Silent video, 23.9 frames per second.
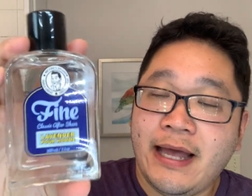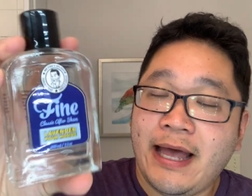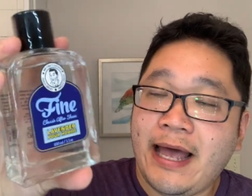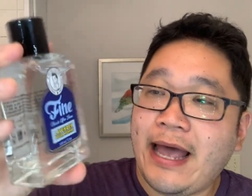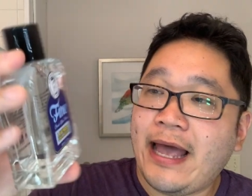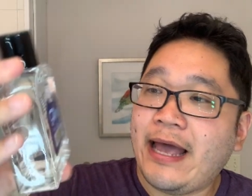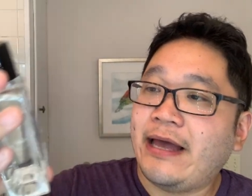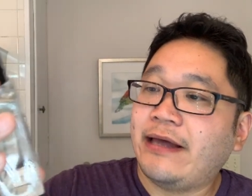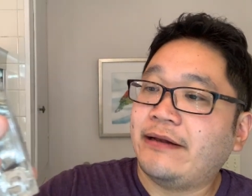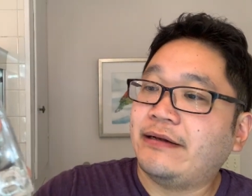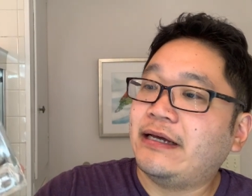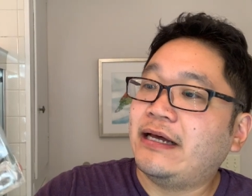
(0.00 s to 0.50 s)

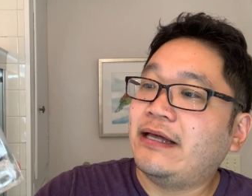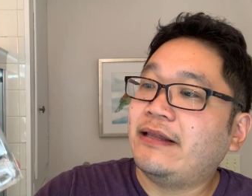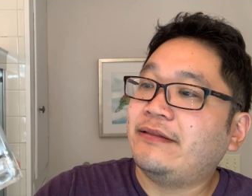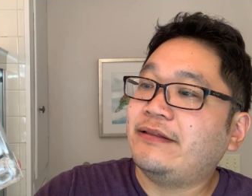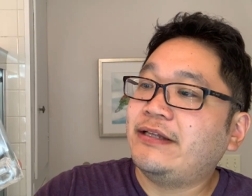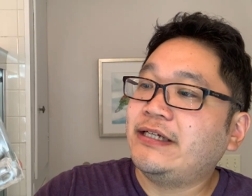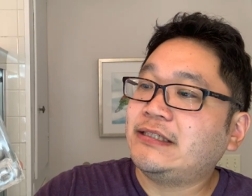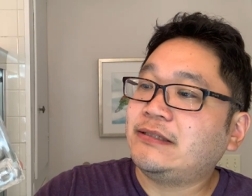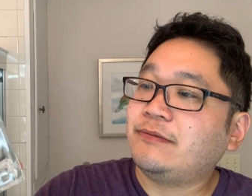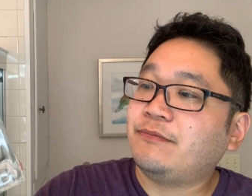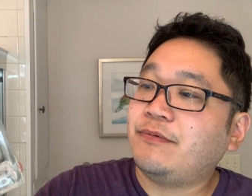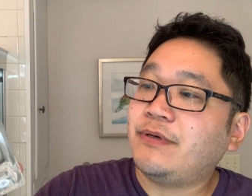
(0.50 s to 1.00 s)
And
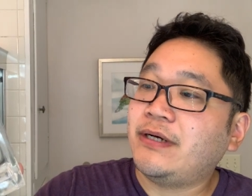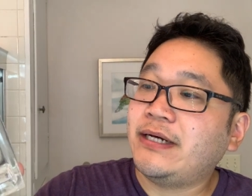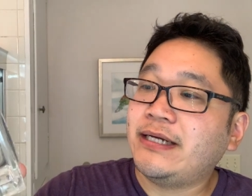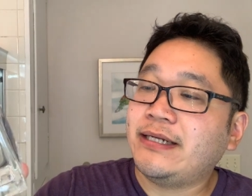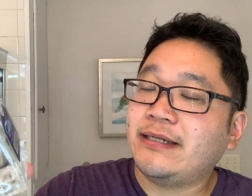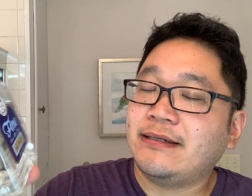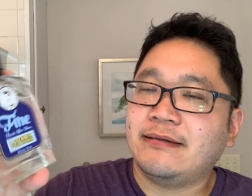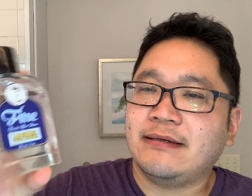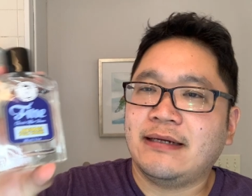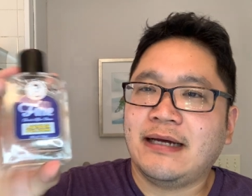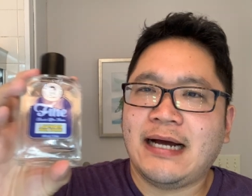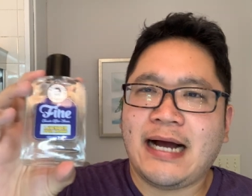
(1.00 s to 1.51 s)
this
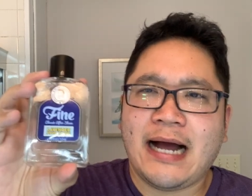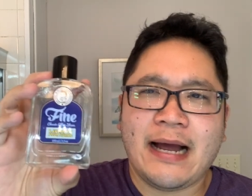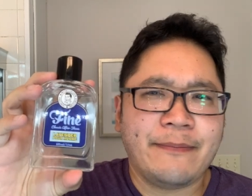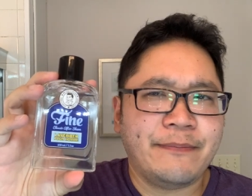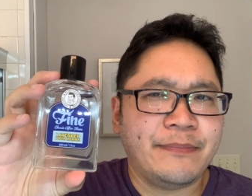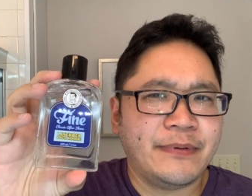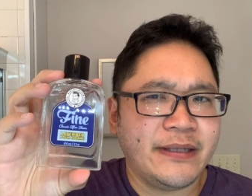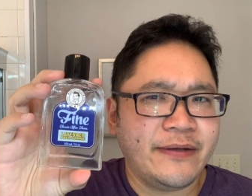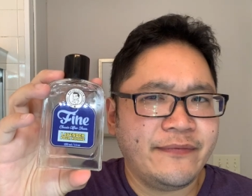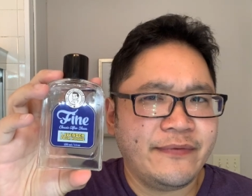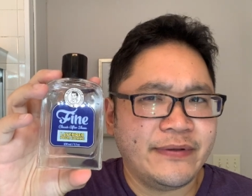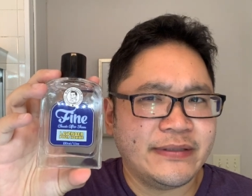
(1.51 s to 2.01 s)
one, I
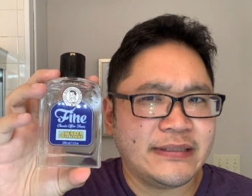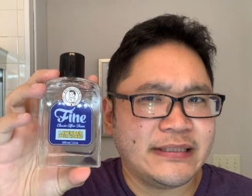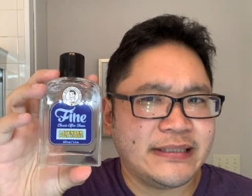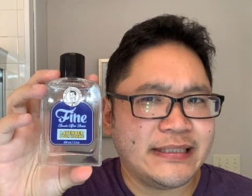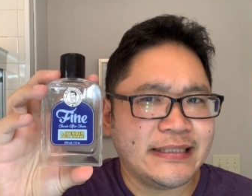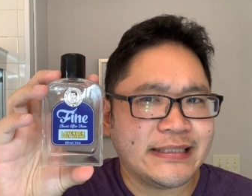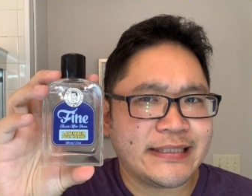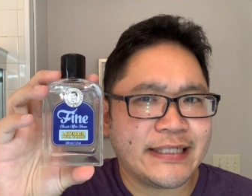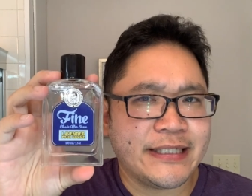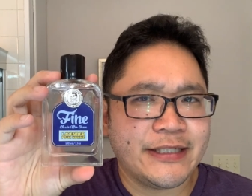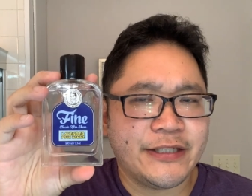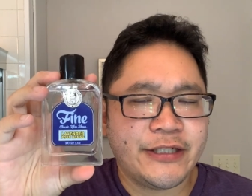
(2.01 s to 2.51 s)
believe it's
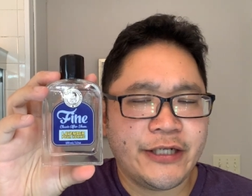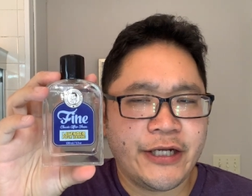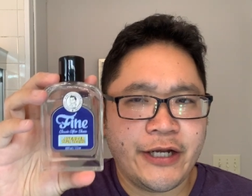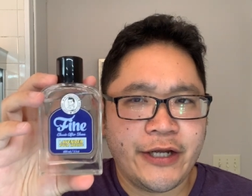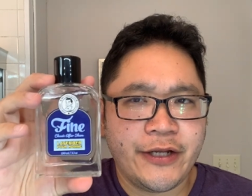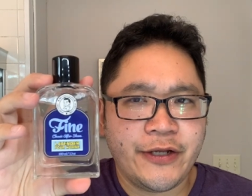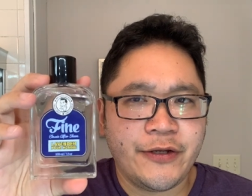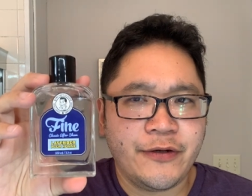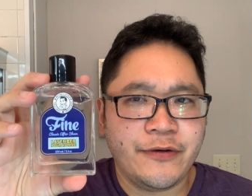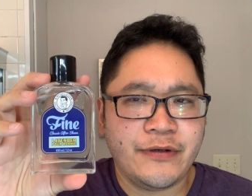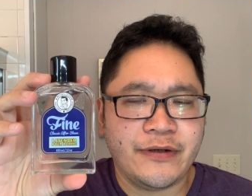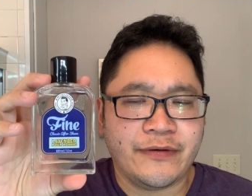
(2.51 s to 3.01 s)

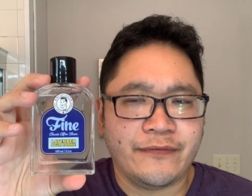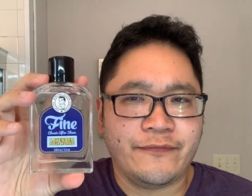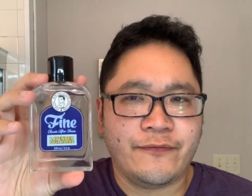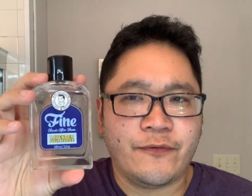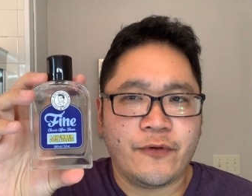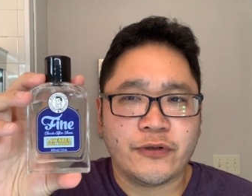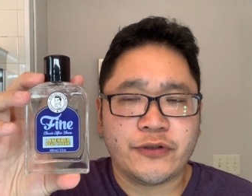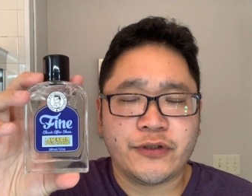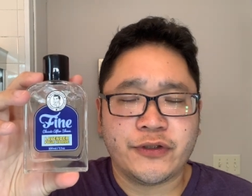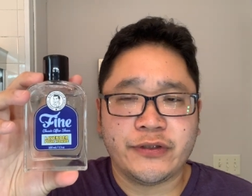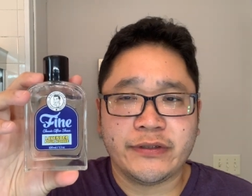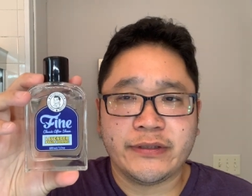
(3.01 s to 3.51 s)
discontinued.
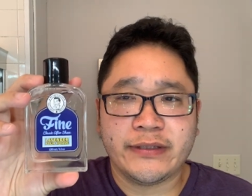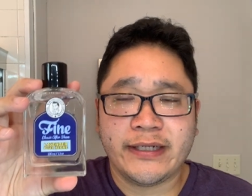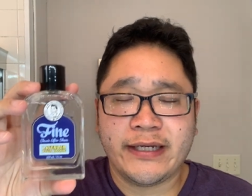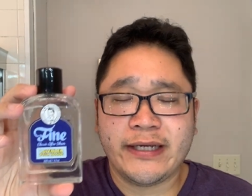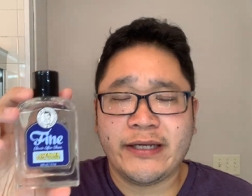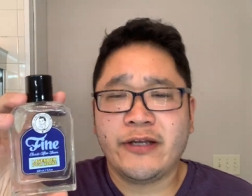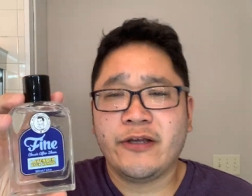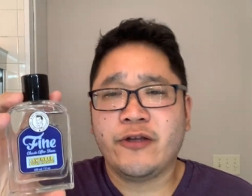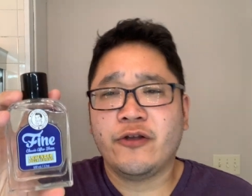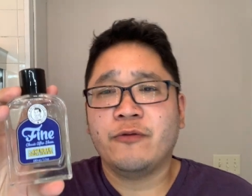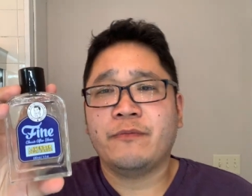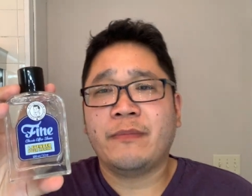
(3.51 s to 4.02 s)

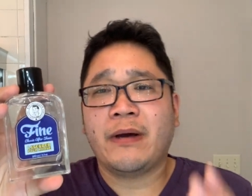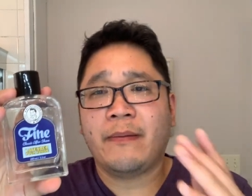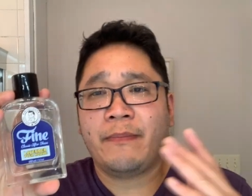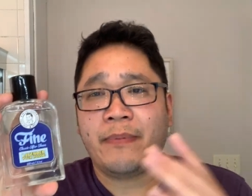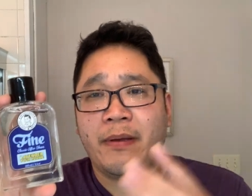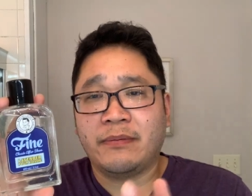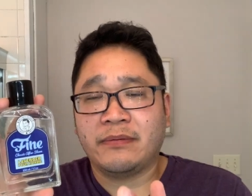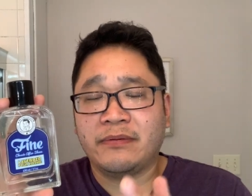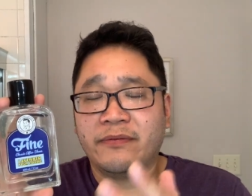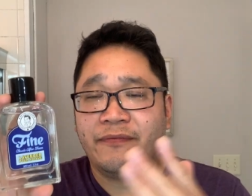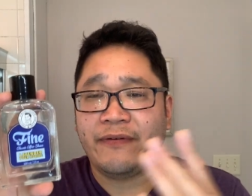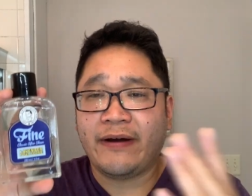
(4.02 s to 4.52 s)
Unfortunately, you might be
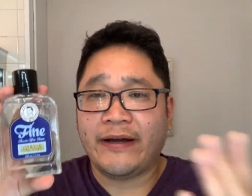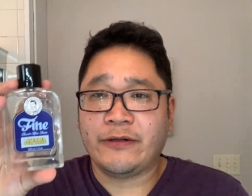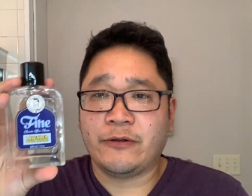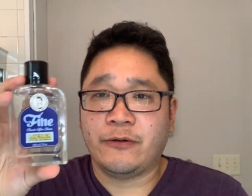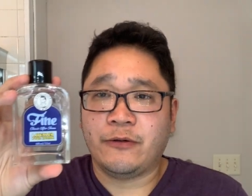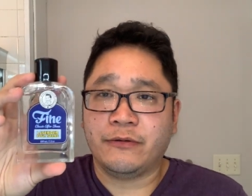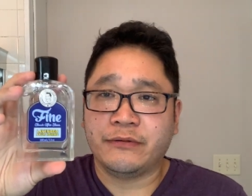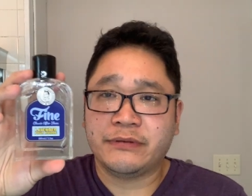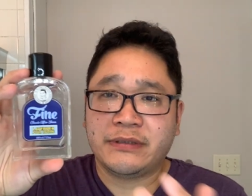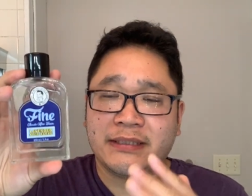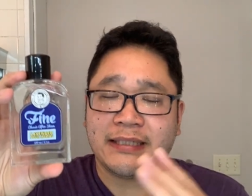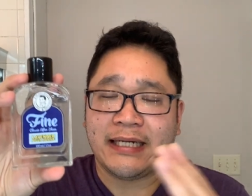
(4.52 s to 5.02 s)
able to find
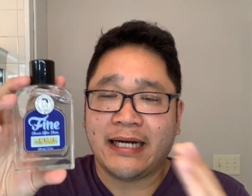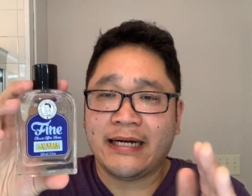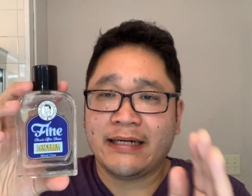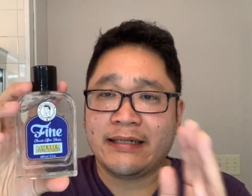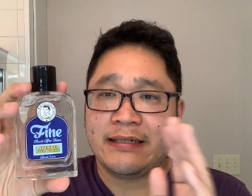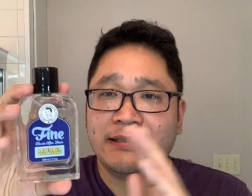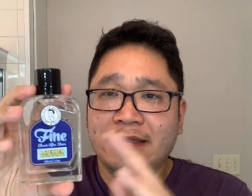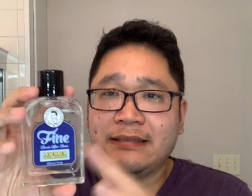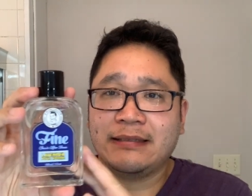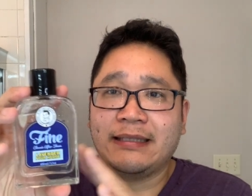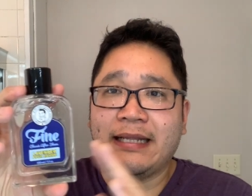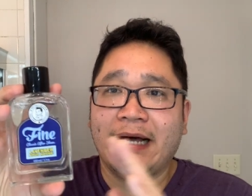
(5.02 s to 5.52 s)
old stock
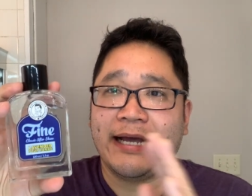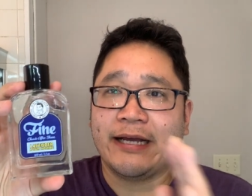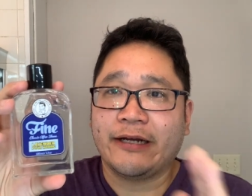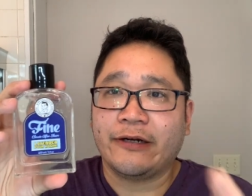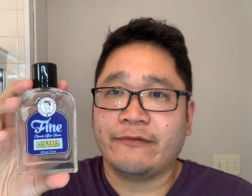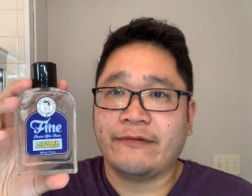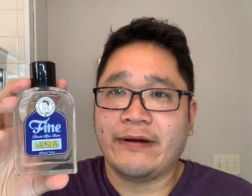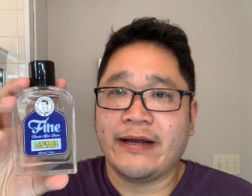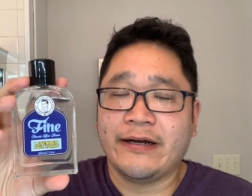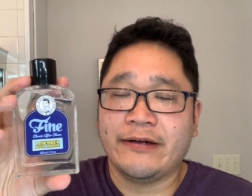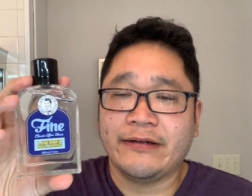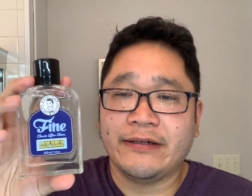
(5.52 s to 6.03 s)
lying
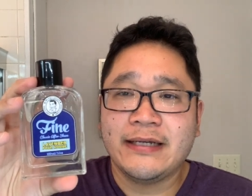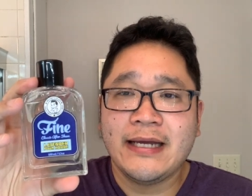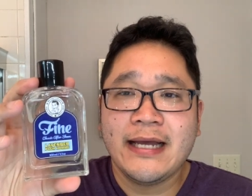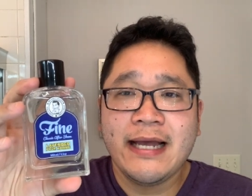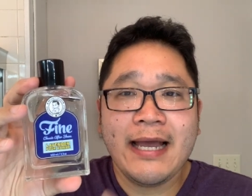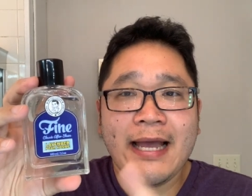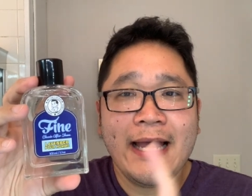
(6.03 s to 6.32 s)
around.